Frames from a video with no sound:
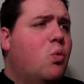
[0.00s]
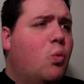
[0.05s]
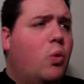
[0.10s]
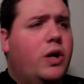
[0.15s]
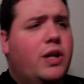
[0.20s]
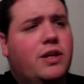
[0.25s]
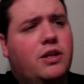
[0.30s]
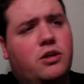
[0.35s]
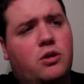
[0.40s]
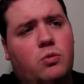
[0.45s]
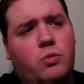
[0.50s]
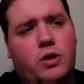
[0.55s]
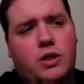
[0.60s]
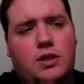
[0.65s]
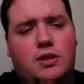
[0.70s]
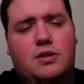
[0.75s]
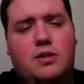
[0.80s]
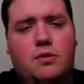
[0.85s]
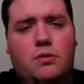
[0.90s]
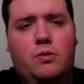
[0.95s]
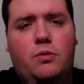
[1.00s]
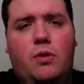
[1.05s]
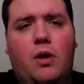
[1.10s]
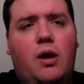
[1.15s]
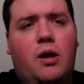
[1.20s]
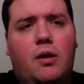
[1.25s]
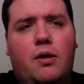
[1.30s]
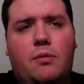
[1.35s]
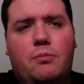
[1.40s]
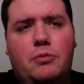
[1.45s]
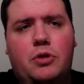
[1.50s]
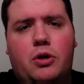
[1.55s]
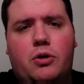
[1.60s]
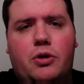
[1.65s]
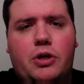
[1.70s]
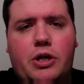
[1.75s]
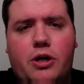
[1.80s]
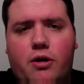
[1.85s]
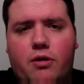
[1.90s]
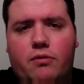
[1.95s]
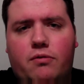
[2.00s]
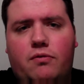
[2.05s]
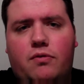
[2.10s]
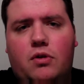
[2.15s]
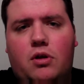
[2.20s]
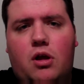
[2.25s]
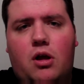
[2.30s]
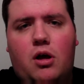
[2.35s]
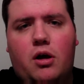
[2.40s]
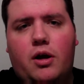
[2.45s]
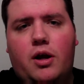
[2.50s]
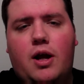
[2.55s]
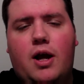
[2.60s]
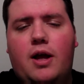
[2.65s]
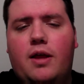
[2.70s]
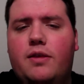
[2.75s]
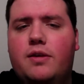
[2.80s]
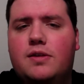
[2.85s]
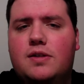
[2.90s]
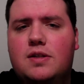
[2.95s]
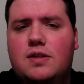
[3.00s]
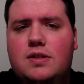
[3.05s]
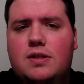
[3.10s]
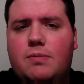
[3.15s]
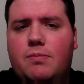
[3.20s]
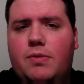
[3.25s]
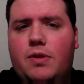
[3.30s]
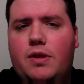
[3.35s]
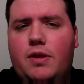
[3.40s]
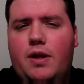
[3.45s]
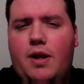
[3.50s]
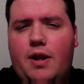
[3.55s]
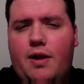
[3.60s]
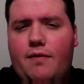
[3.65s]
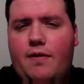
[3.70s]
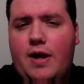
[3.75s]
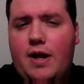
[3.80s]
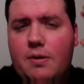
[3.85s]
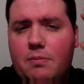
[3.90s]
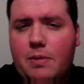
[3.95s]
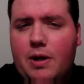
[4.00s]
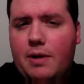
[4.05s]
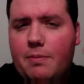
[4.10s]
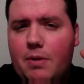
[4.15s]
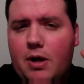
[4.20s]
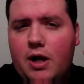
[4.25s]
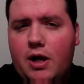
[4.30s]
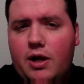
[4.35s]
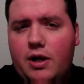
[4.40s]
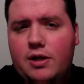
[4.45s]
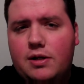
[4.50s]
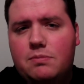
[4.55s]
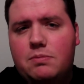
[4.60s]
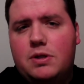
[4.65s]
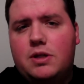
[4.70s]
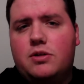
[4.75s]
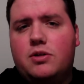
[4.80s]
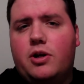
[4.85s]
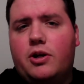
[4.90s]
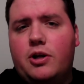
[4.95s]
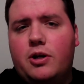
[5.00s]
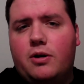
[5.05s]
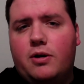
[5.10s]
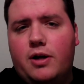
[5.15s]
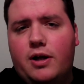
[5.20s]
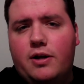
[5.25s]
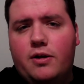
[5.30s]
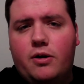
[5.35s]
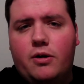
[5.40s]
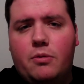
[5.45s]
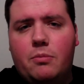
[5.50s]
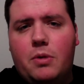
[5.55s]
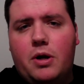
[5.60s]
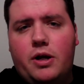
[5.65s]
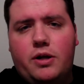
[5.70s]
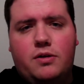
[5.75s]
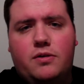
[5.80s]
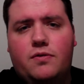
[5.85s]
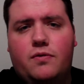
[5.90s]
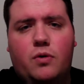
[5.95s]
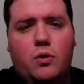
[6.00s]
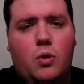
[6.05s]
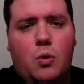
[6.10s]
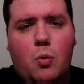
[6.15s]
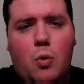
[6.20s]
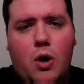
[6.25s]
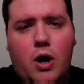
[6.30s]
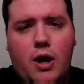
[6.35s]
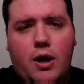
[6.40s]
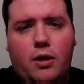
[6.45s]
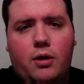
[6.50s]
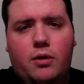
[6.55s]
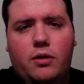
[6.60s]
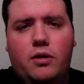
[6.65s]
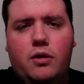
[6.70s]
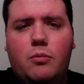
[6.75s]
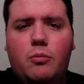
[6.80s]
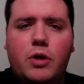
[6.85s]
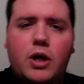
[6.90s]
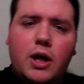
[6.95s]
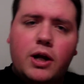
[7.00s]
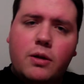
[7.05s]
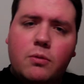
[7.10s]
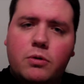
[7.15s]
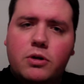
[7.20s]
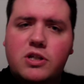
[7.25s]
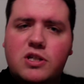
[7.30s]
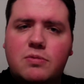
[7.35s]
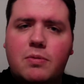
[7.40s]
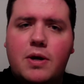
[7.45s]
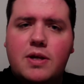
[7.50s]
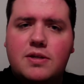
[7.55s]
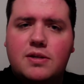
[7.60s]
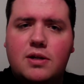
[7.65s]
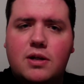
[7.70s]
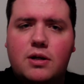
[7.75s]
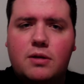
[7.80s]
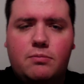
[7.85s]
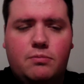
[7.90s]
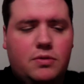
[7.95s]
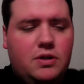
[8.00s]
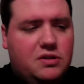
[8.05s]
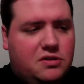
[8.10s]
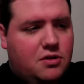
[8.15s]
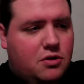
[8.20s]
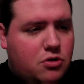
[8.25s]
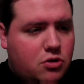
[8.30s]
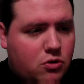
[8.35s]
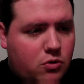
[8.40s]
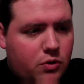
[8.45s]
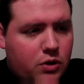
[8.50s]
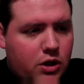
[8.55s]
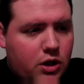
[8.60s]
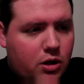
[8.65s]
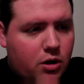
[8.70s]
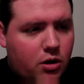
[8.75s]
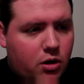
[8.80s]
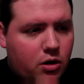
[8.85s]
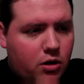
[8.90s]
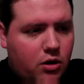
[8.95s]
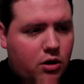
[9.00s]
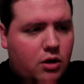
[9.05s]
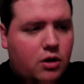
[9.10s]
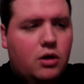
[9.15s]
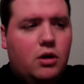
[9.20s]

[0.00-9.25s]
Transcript: Why didn't you wait until um, your year vlog? Uh, this is something that I've had in my mind, me and Daniel had in our minds for a while, and we kind of want to spice it up. It's a new year.